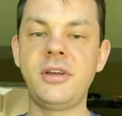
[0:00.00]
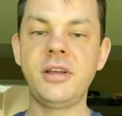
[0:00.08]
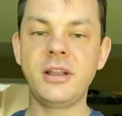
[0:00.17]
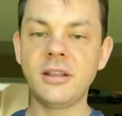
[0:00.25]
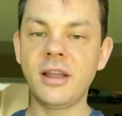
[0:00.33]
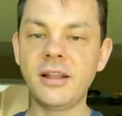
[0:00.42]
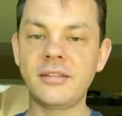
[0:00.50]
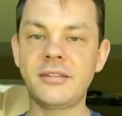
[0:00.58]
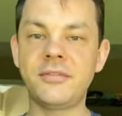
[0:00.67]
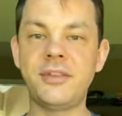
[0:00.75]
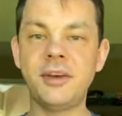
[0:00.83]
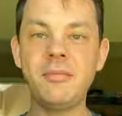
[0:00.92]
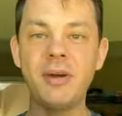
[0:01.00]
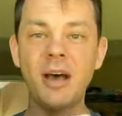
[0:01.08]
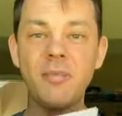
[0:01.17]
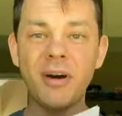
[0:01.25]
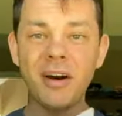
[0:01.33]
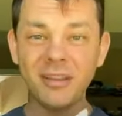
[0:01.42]
lots of them. I
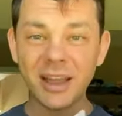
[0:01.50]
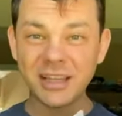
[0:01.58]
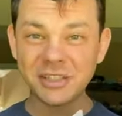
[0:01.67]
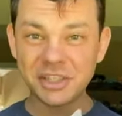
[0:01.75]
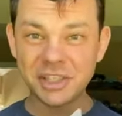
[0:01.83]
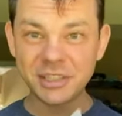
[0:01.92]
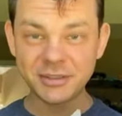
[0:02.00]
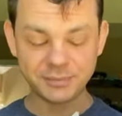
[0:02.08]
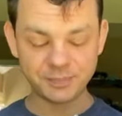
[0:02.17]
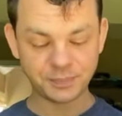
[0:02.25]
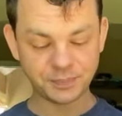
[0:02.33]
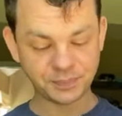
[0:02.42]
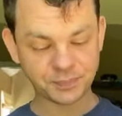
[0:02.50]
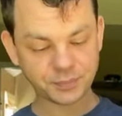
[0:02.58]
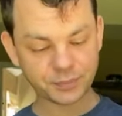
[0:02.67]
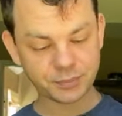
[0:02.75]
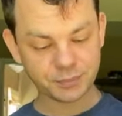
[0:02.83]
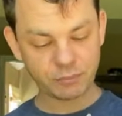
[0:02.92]
bought last year
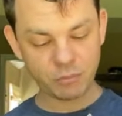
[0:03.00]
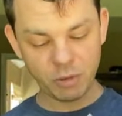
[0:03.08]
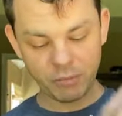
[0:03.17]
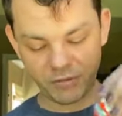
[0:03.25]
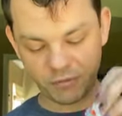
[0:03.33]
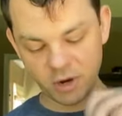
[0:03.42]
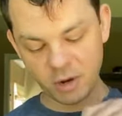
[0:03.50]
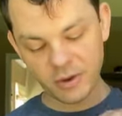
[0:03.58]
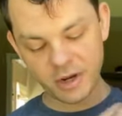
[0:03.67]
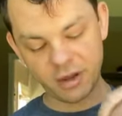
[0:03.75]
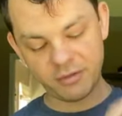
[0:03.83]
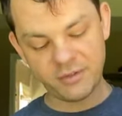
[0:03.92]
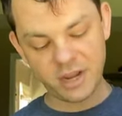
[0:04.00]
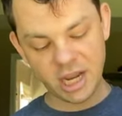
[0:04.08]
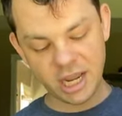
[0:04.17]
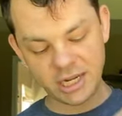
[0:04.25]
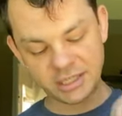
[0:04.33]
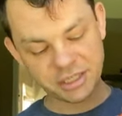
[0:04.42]
before I went on
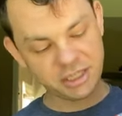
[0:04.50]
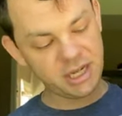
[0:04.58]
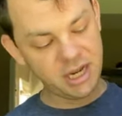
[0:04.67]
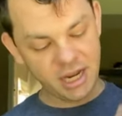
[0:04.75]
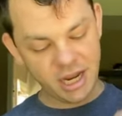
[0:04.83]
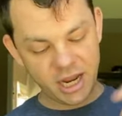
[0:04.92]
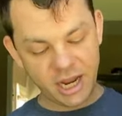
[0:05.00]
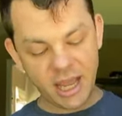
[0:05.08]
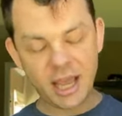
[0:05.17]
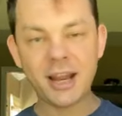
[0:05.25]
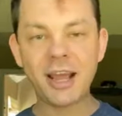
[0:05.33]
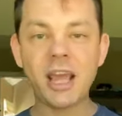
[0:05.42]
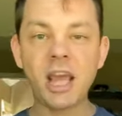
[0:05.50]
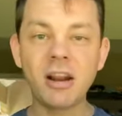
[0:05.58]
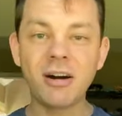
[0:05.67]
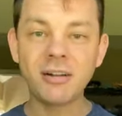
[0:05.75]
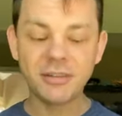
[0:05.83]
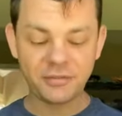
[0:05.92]
vacation, and I ate
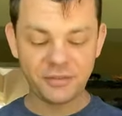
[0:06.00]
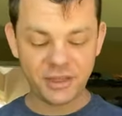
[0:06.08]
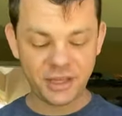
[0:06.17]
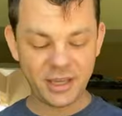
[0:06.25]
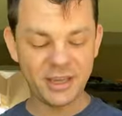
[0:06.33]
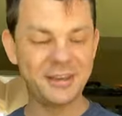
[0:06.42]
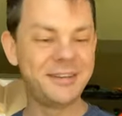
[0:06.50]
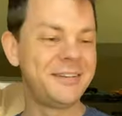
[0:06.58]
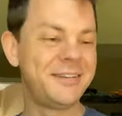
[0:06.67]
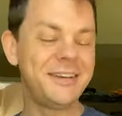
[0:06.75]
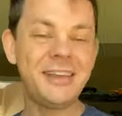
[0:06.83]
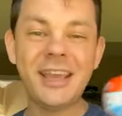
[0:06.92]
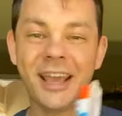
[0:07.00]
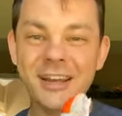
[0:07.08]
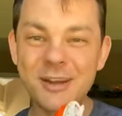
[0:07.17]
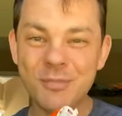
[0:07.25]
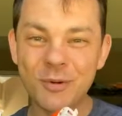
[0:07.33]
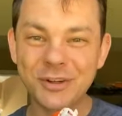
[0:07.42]
all of the
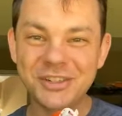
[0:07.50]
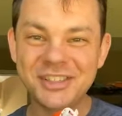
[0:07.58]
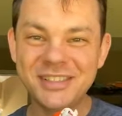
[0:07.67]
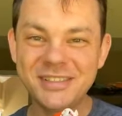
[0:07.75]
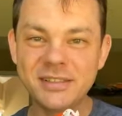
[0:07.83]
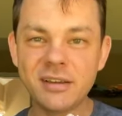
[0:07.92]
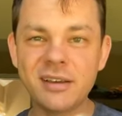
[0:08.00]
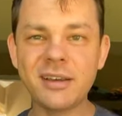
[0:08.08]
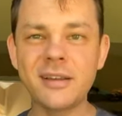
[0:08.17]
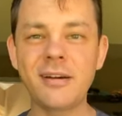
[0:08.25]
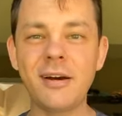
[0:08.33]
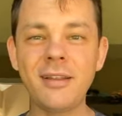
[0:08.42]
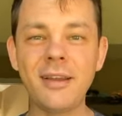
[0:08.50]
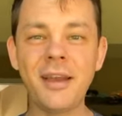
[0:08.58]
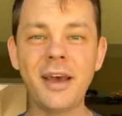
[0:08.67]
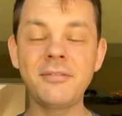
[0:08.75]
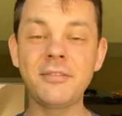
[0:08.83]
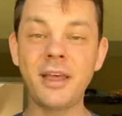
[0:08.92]
candy portions, and all I
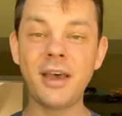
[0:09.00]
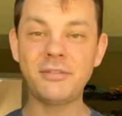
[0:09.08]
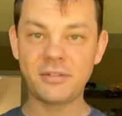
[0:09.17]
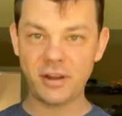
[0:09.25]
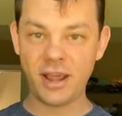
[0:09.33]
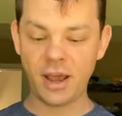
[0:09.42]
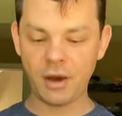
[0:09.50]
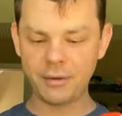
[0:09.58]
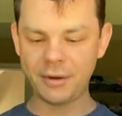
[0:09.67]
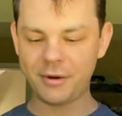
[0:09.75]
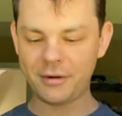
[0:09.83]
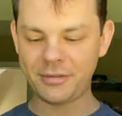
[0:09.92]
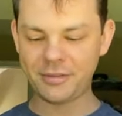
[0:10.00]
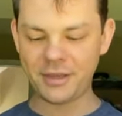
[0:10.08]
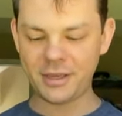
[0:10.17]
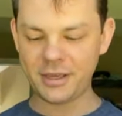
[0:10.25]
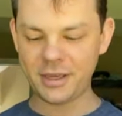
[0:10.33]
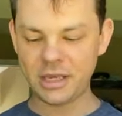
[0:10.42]
have left now are
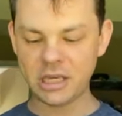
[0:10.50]
the